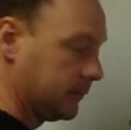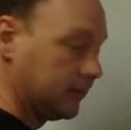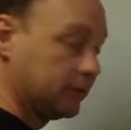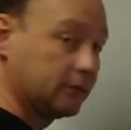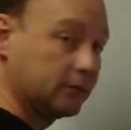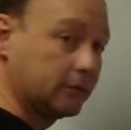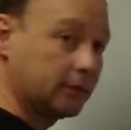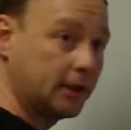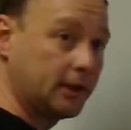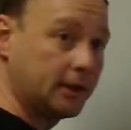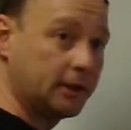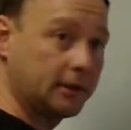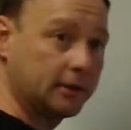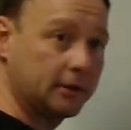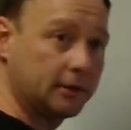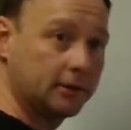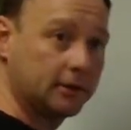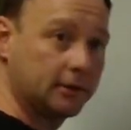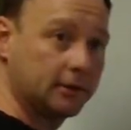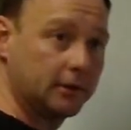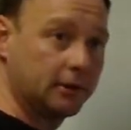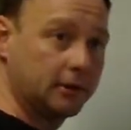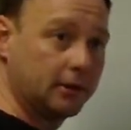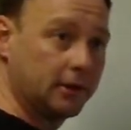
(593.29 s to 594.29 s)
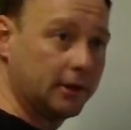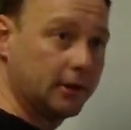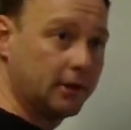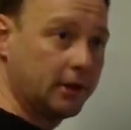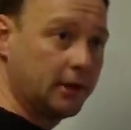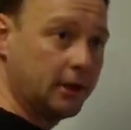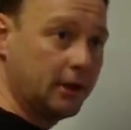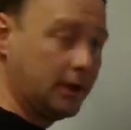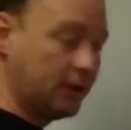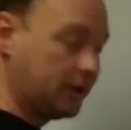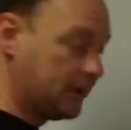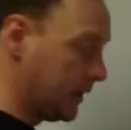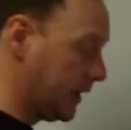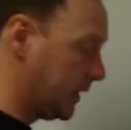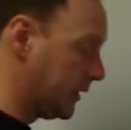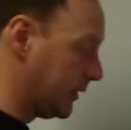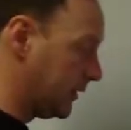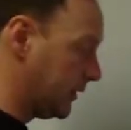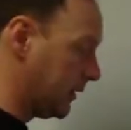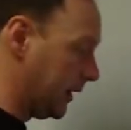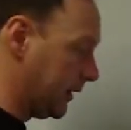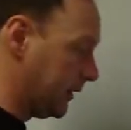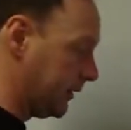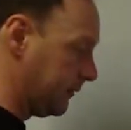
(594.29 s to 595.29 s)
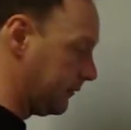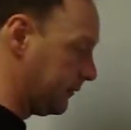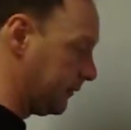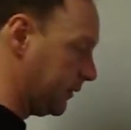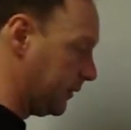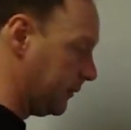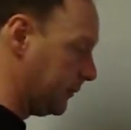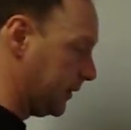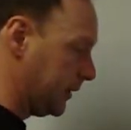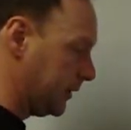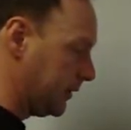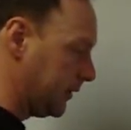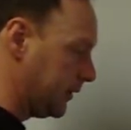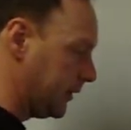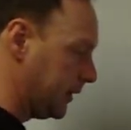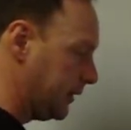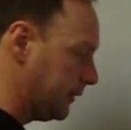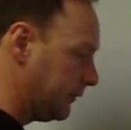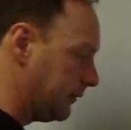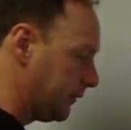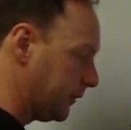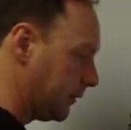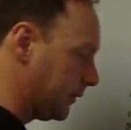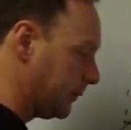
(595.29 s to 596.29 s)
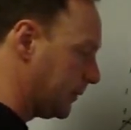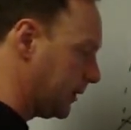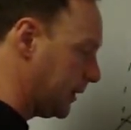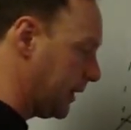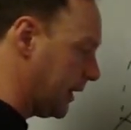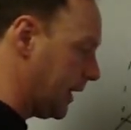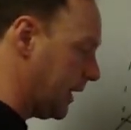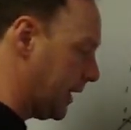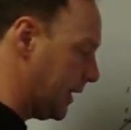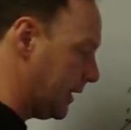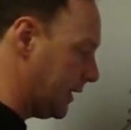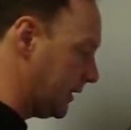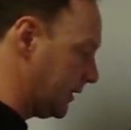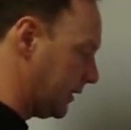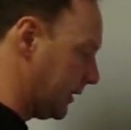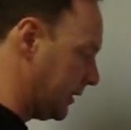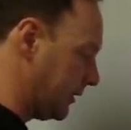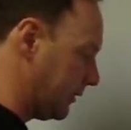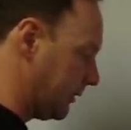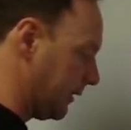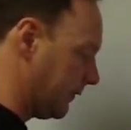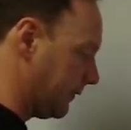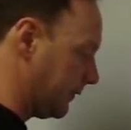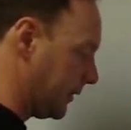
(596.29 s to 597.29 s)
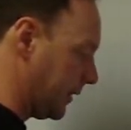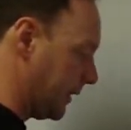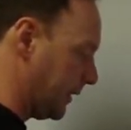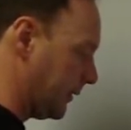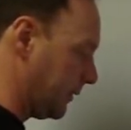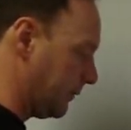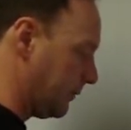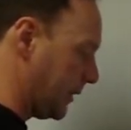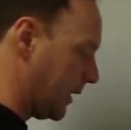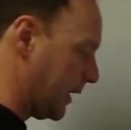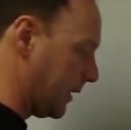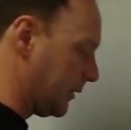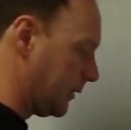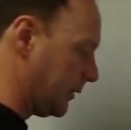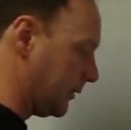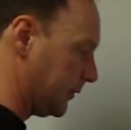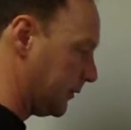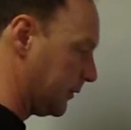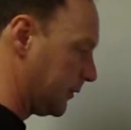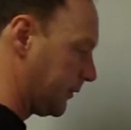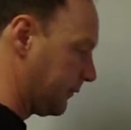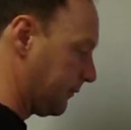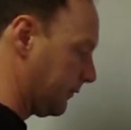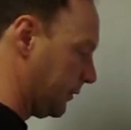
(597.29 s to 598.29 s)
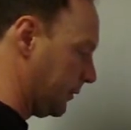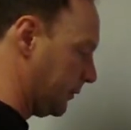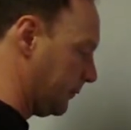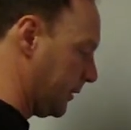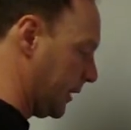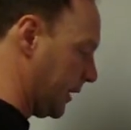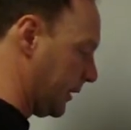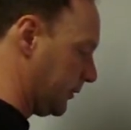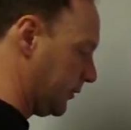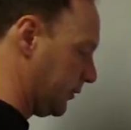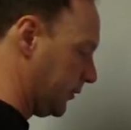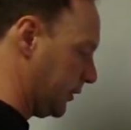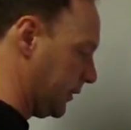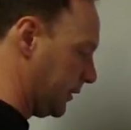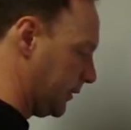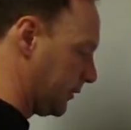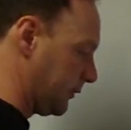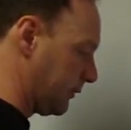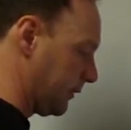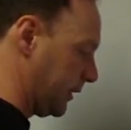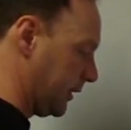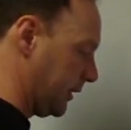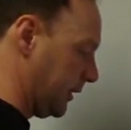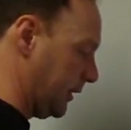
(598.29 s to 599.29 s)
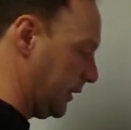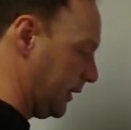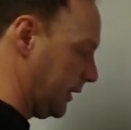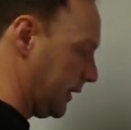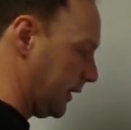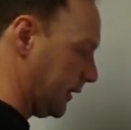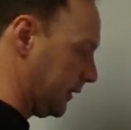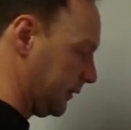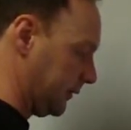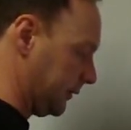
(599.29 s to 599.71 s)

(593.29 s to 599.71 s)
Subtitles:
right? And then another Fermi, E Fermi A, and then you have another metal whose Fermi energy is right here.